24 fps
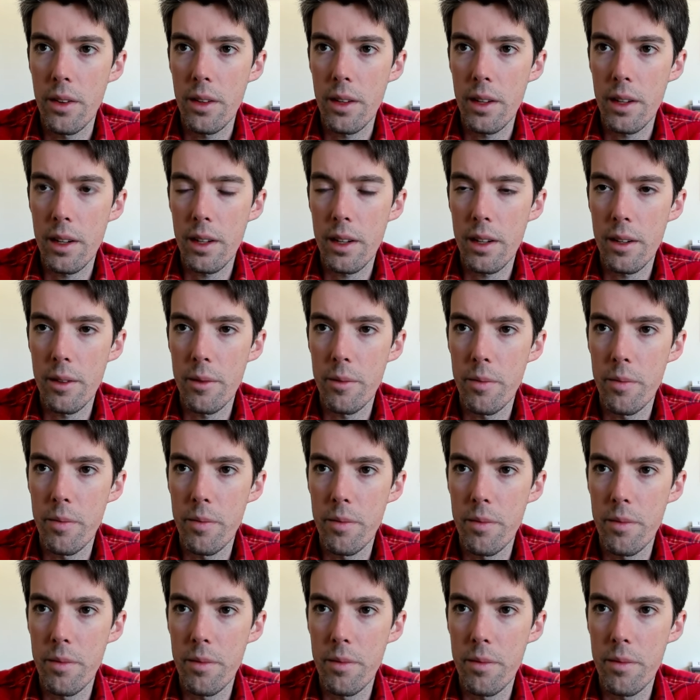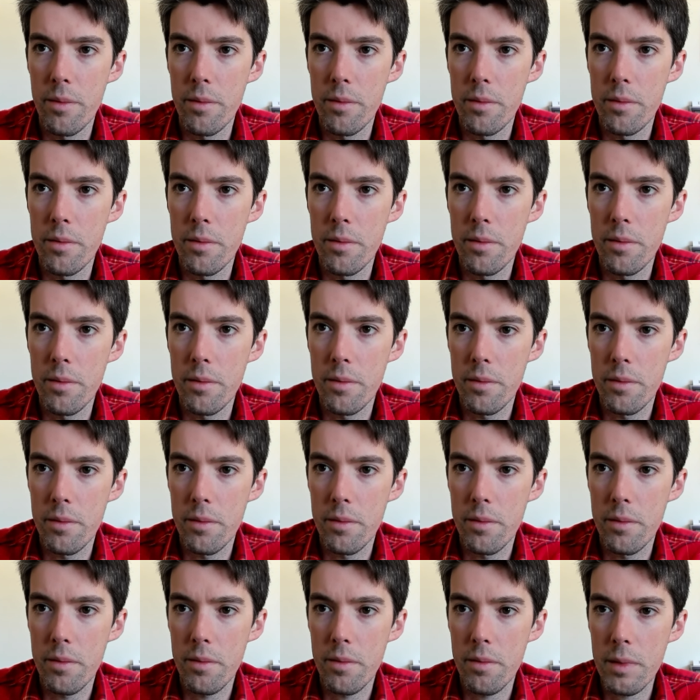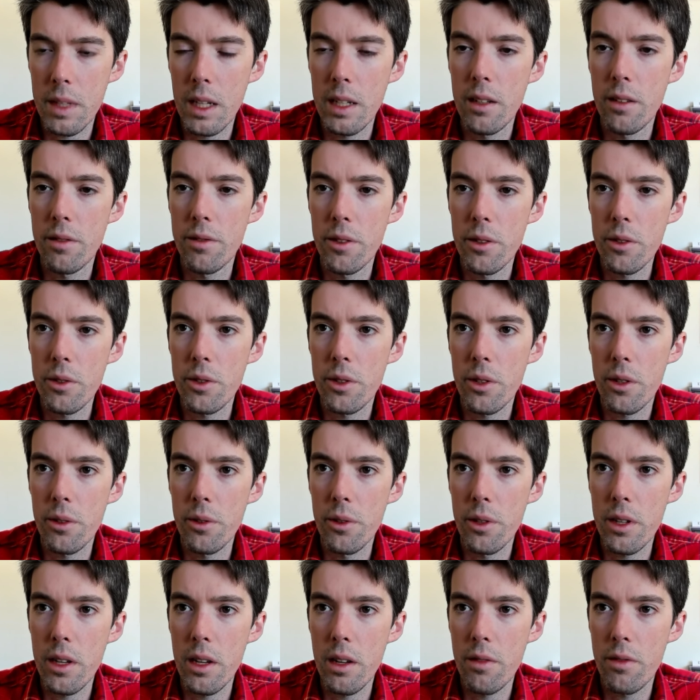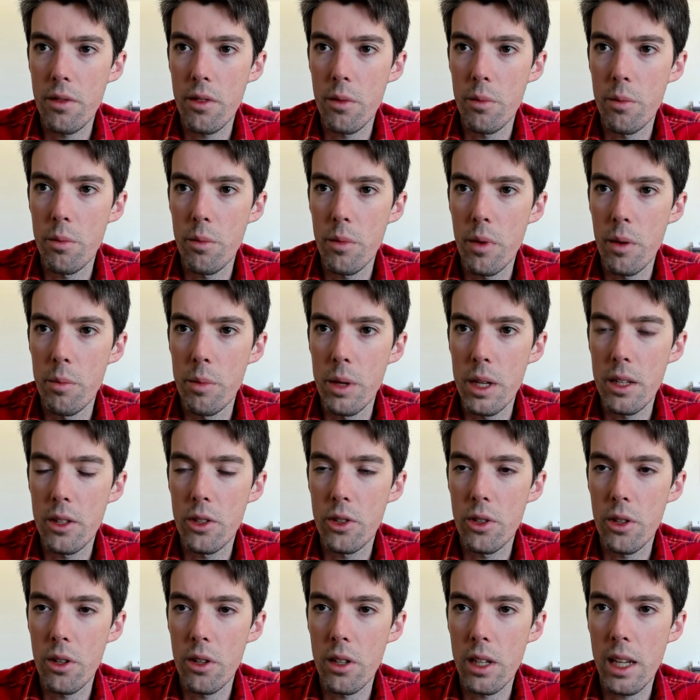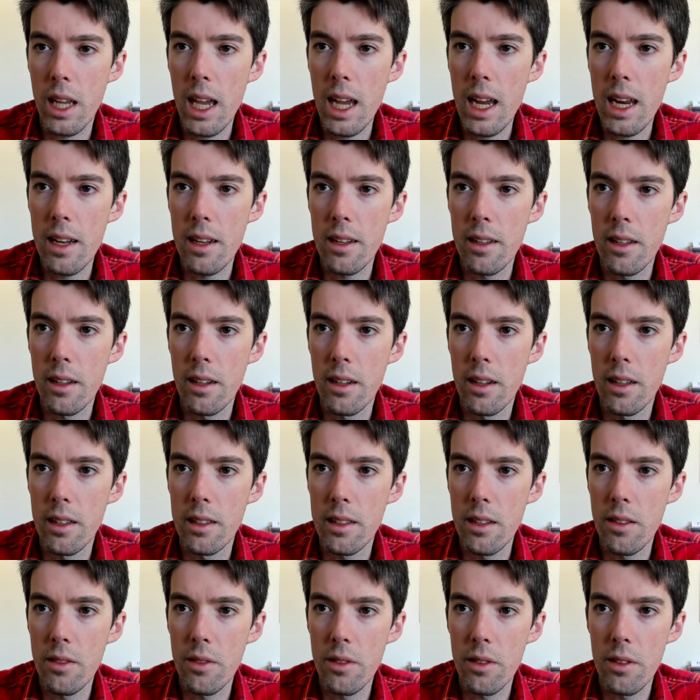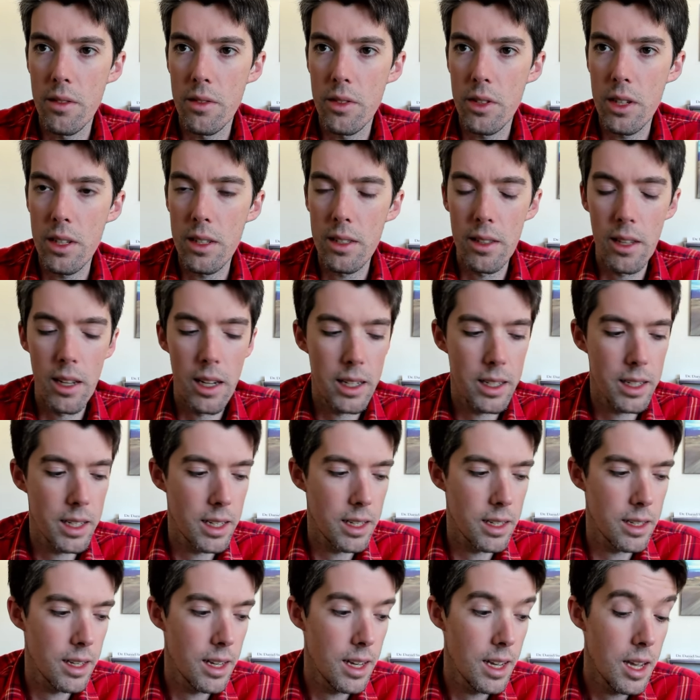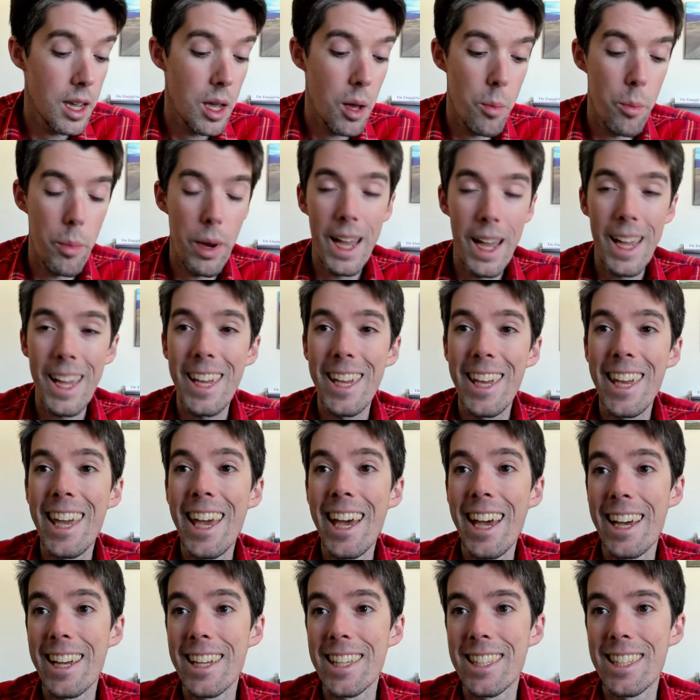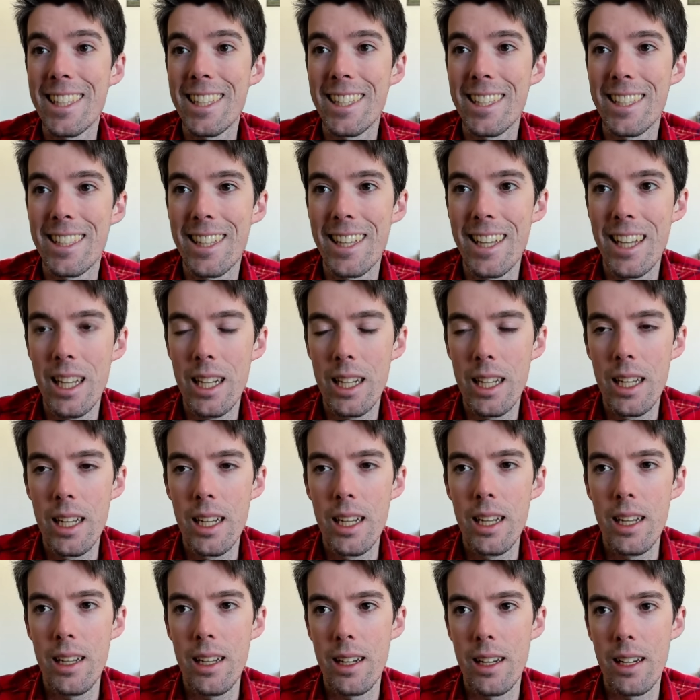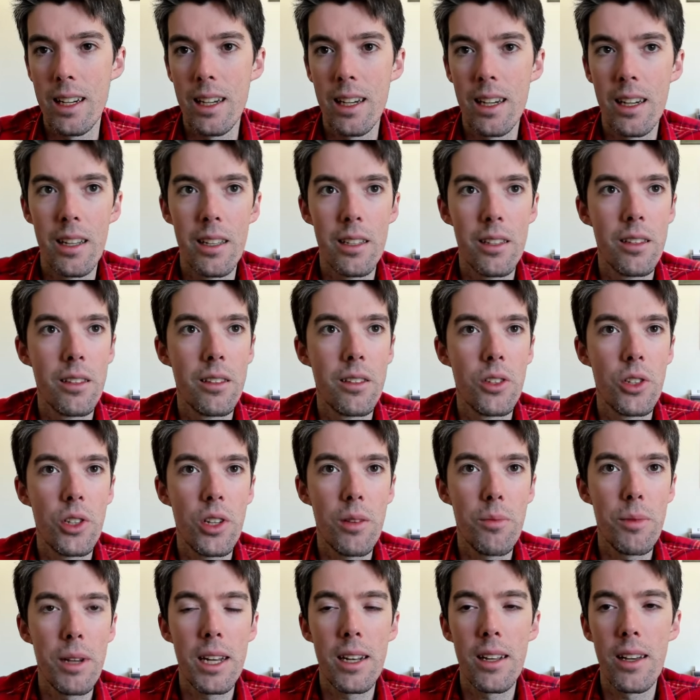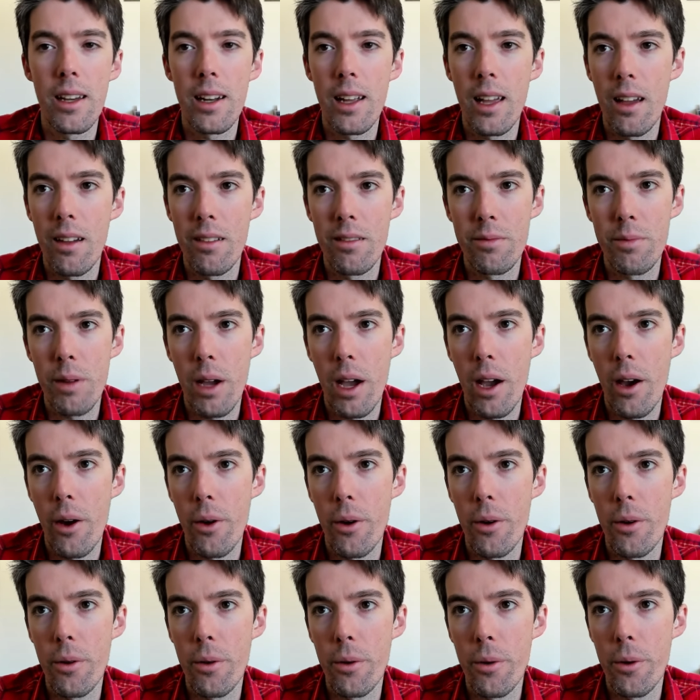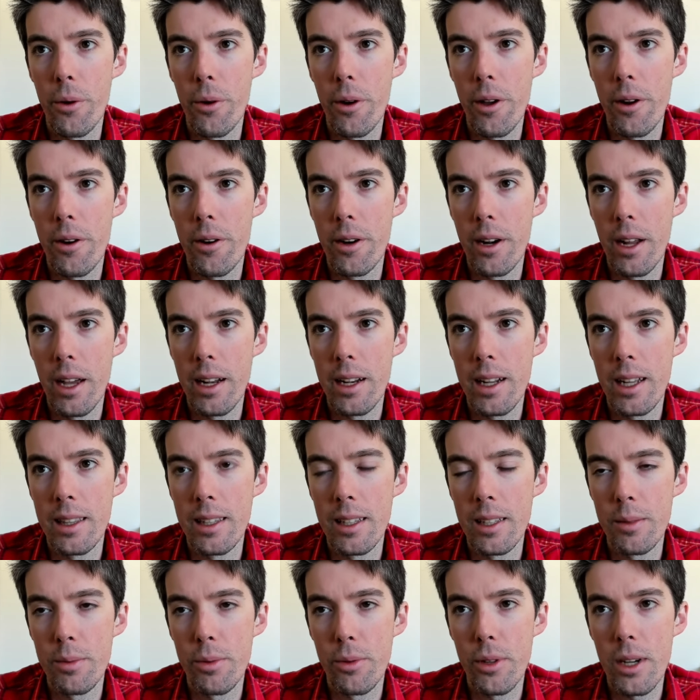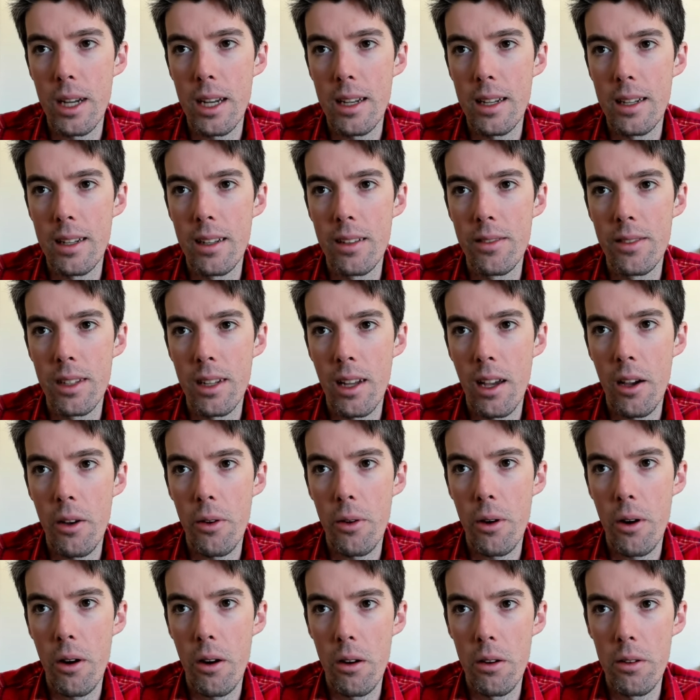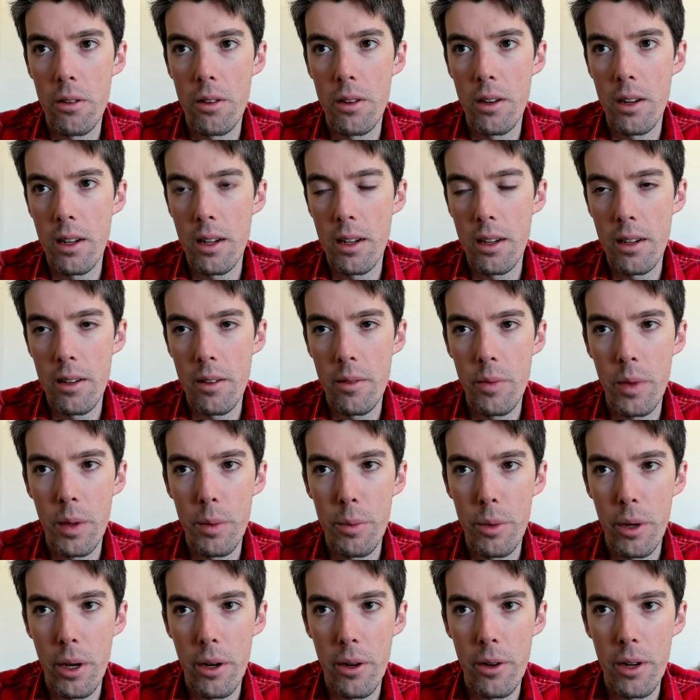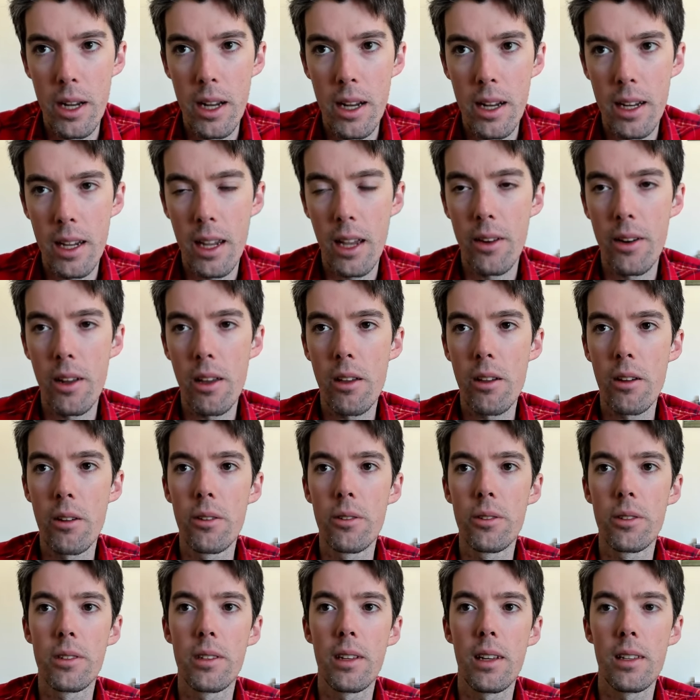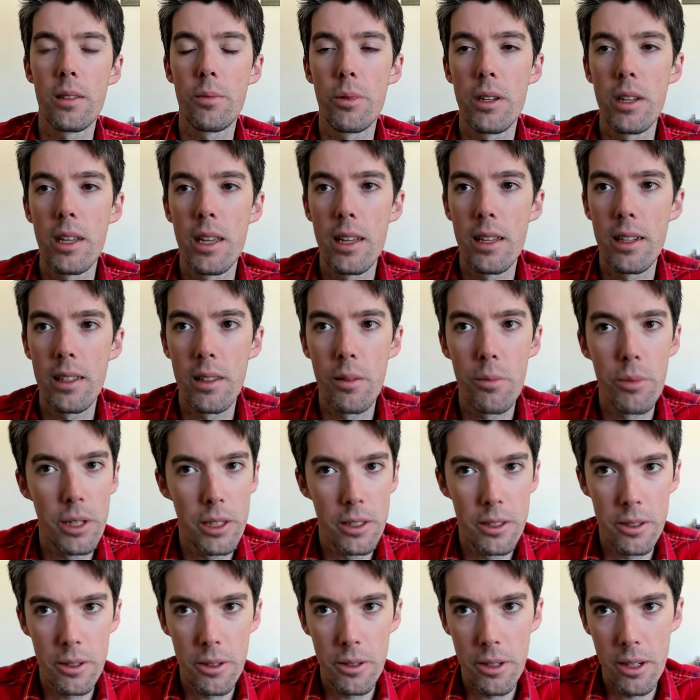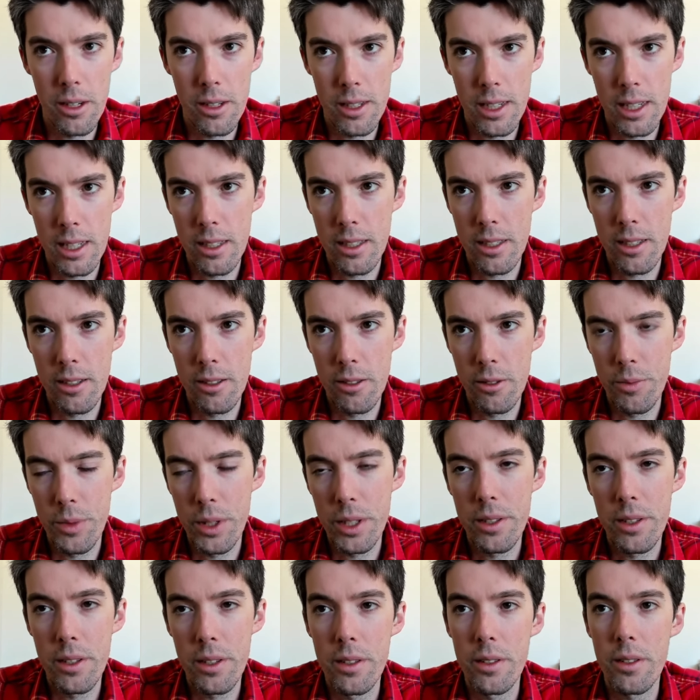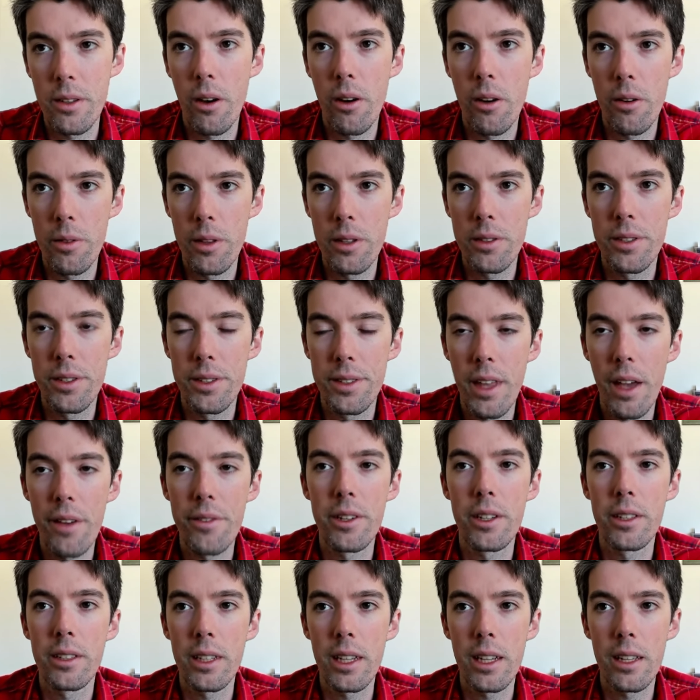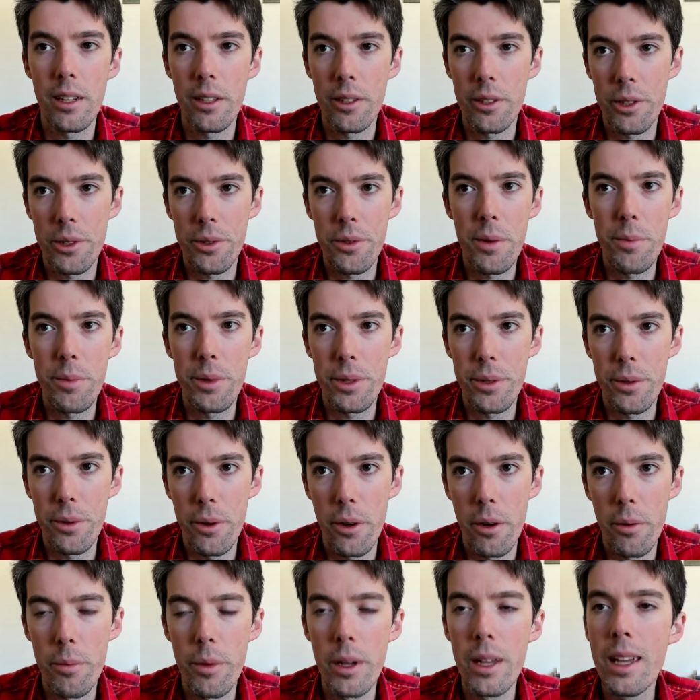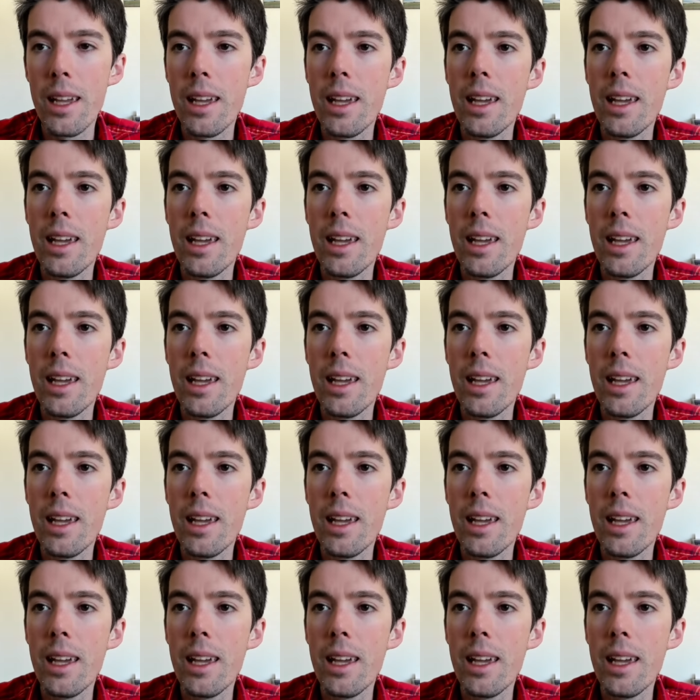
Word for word: Um, I know folks are looking for Big Sur Kate. Uh, see if, if she's logged in. My guess is that uh, she may not have power or internet at this point, given how hard uh, the Monterey County coast has been hit in the Big Sur area. So this is uh, this is definitely an extreme storm